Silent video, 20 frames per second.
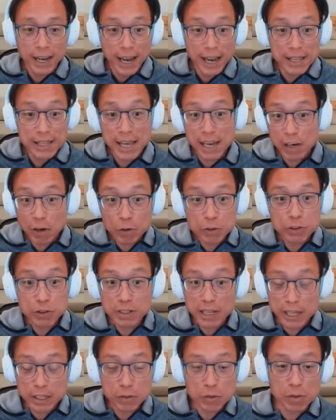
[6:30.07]
And that also
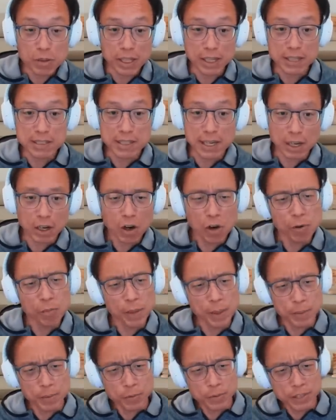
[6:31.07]
led to things like, oh,
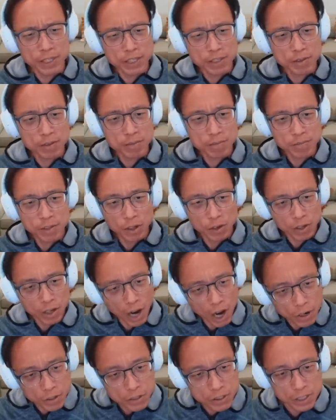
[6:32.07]
maybe we need, you know,
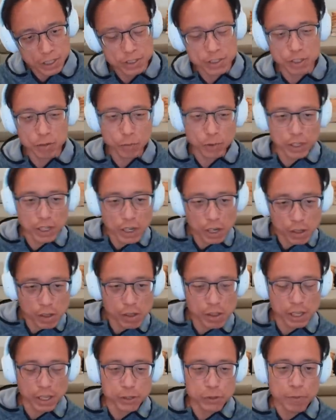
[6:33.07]
car seats and we need other
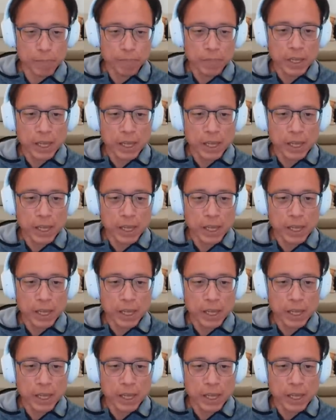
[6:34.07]
things.